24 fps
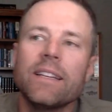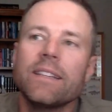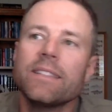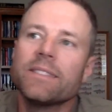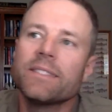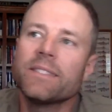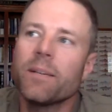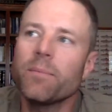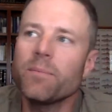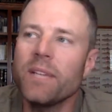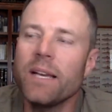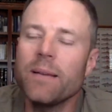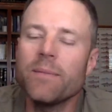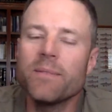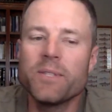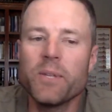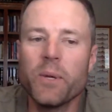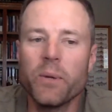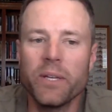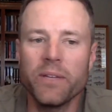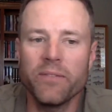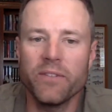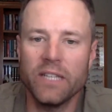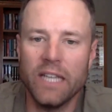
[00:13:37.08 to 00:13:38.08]
sometimes
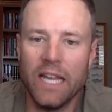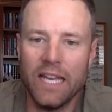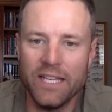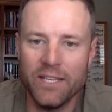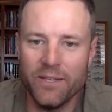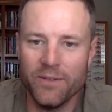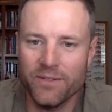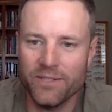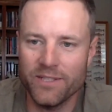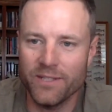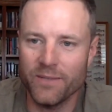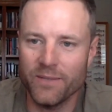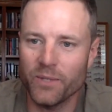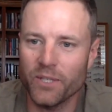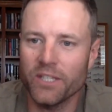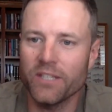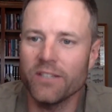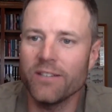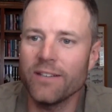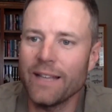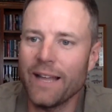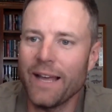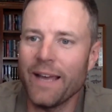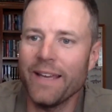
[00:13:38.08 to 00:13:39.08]
don't even like using the word
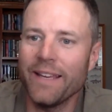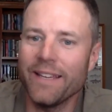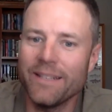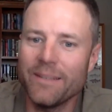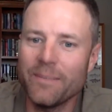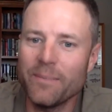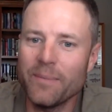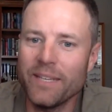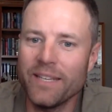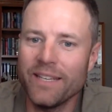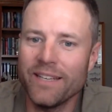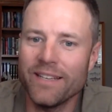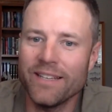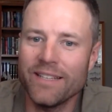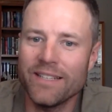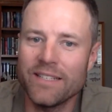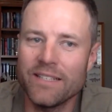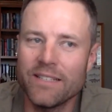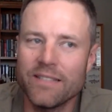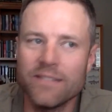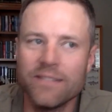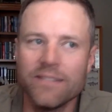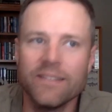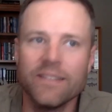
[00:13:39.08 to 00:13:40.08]
client
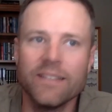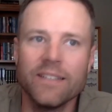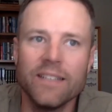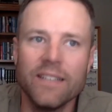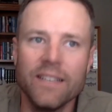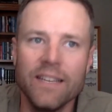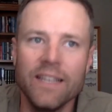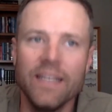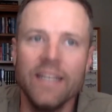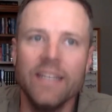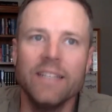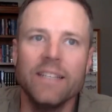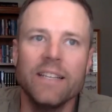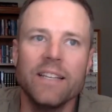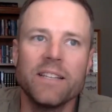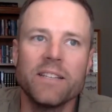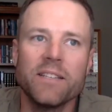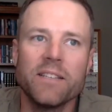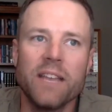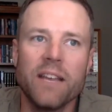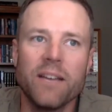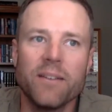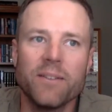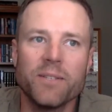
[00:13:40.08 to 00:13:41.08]
because it
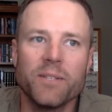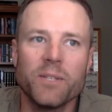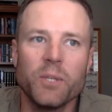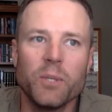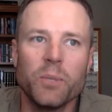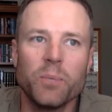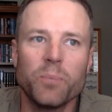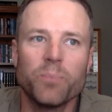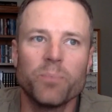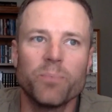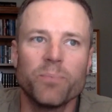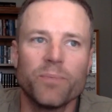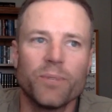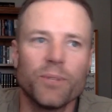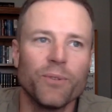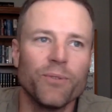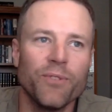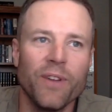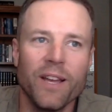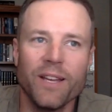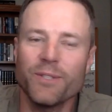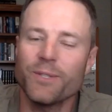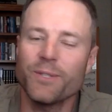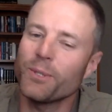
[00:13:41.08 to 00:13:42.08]
sounds too
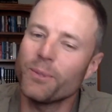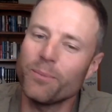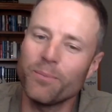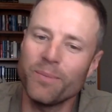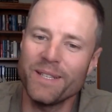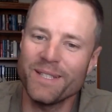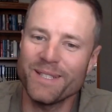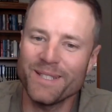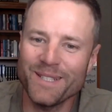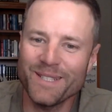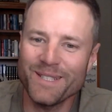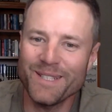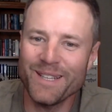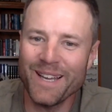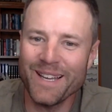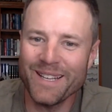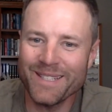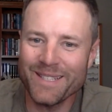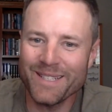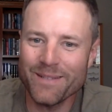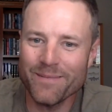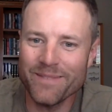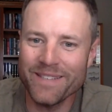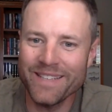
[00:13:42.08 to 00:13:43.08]
professional, business-like
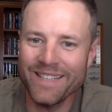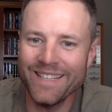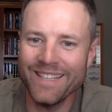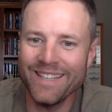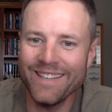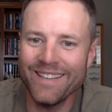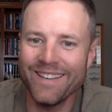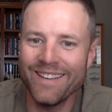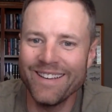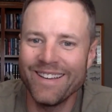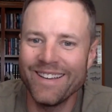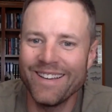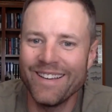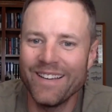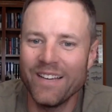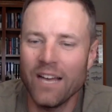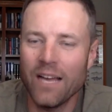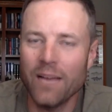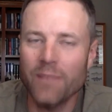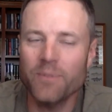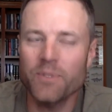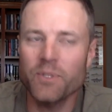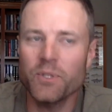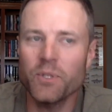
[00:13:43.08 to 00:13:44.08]
to me.
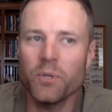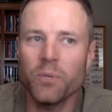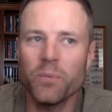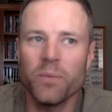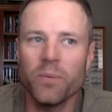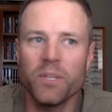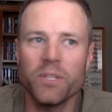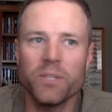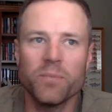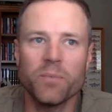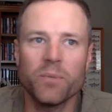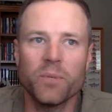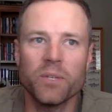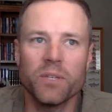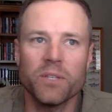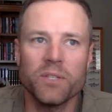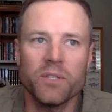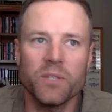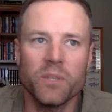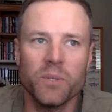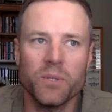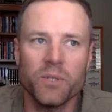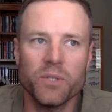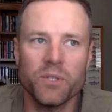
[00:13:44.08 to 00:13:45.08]
I'm so much more a
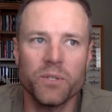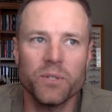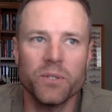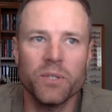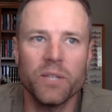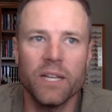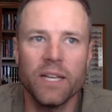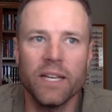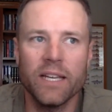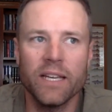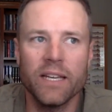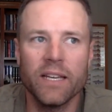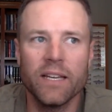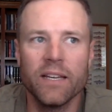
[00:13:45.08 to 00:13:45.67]
social, like